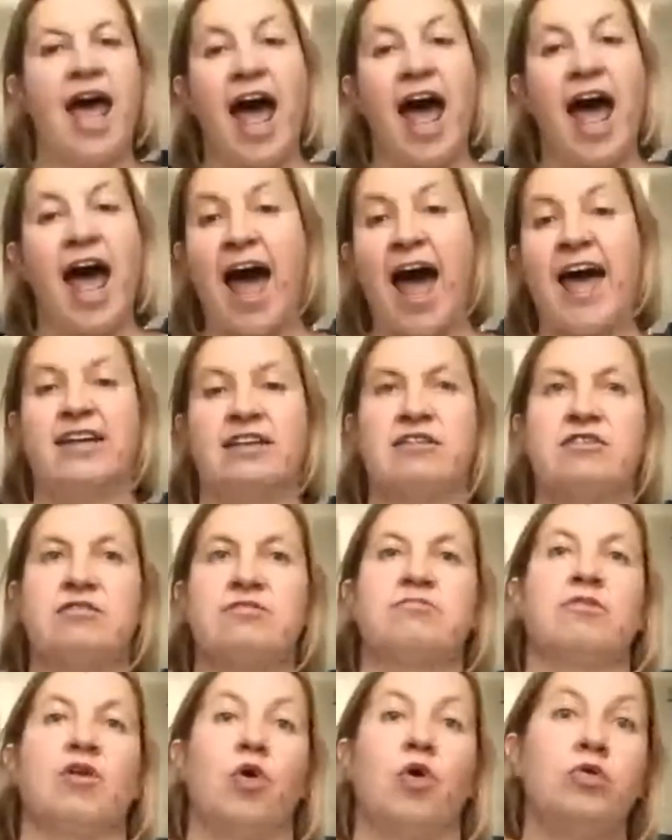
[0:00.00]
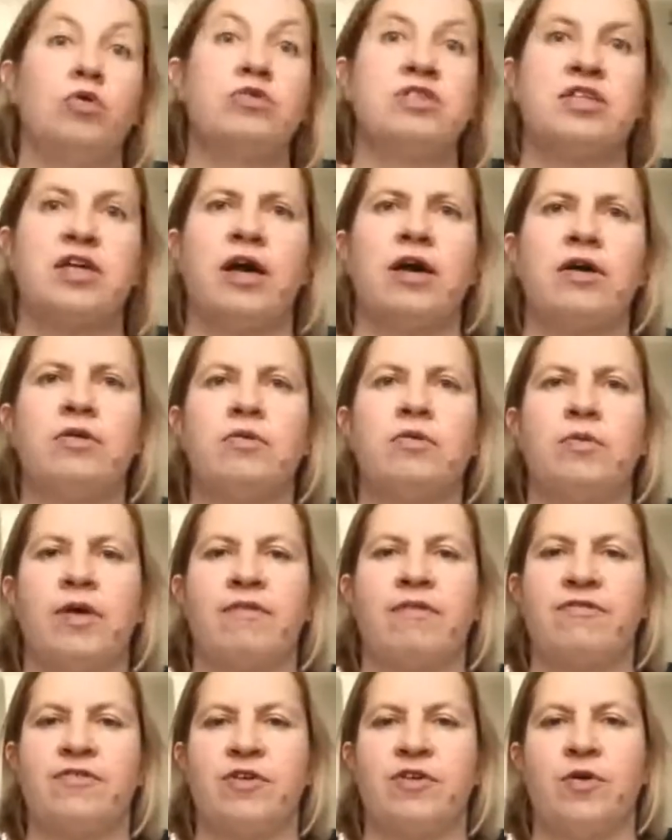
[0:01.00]
And Also,
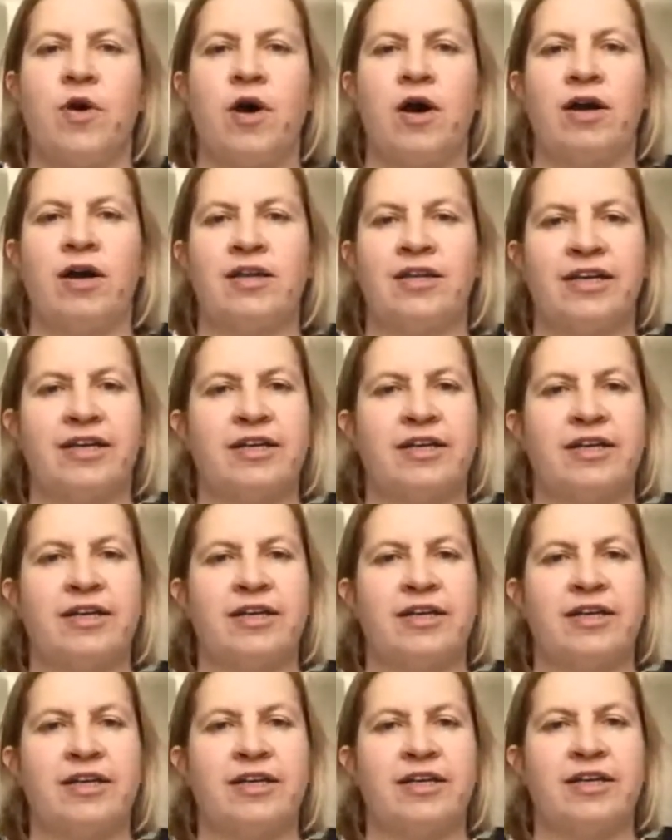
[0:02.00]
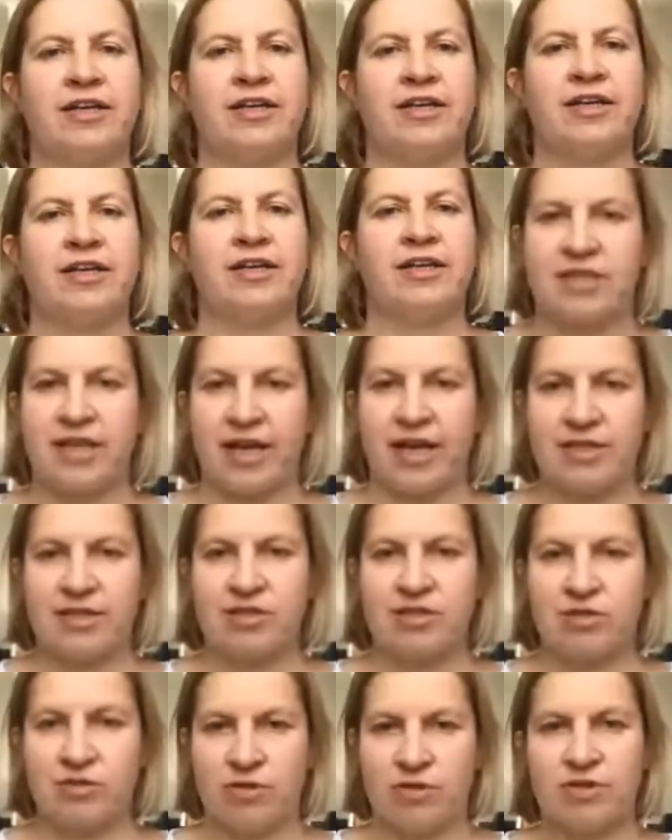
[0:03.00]
if you are linking together different data
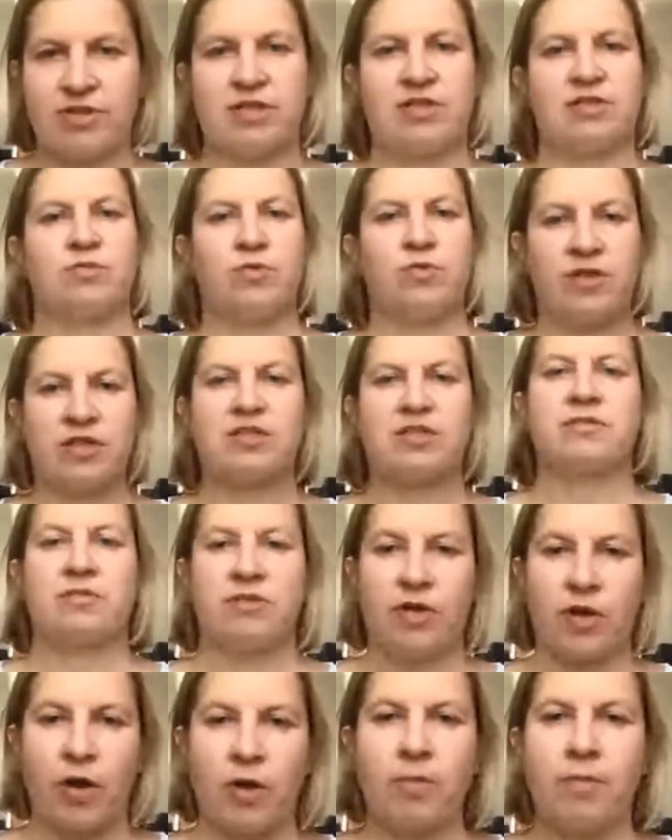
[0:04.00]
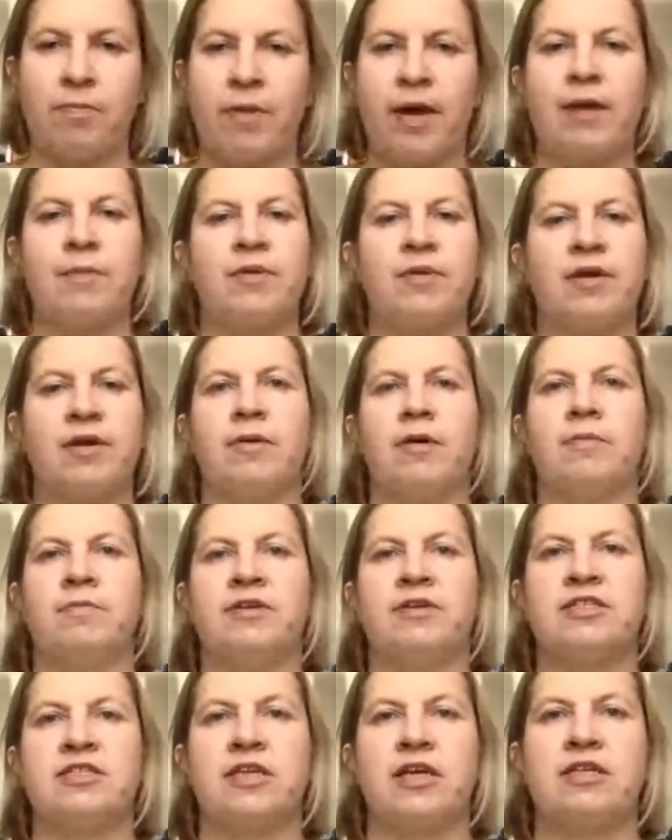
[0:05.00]
sources, which may be a
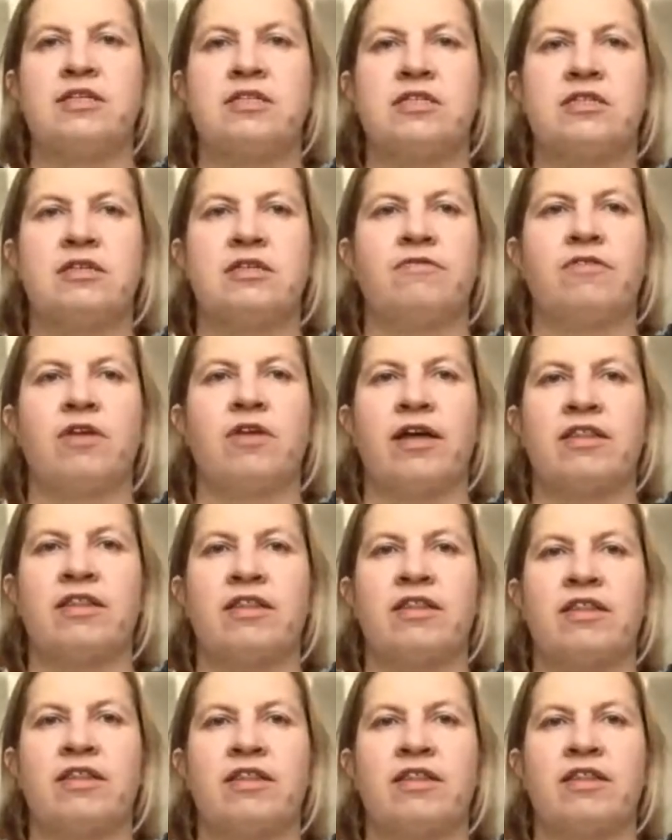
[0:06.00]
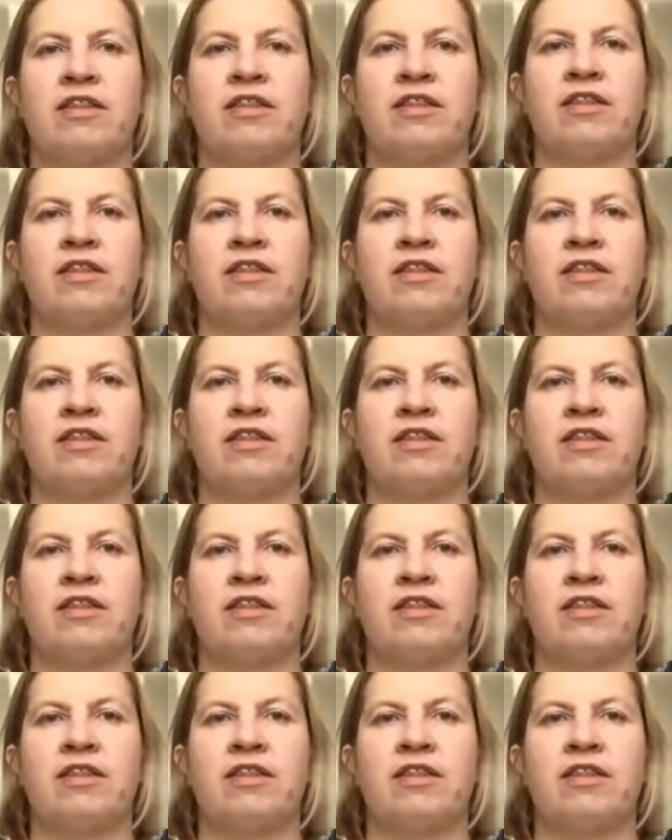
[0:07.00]
bit sensitive like this,